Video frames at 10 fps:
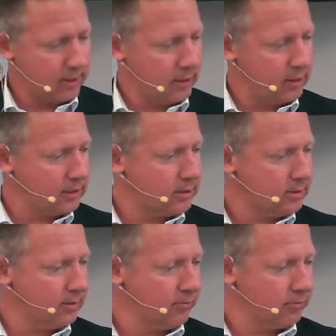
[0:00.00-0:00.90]
And this
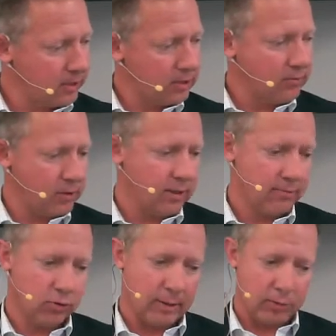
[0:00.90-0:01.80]
fifth event of
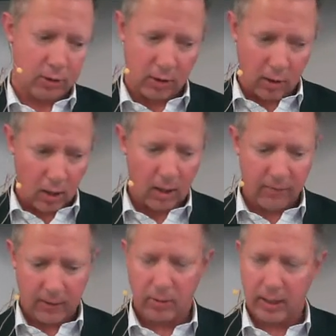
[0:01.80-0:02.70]
Scripture, the call of
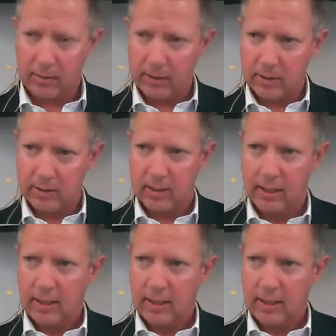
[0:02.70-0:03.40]
Abraham, is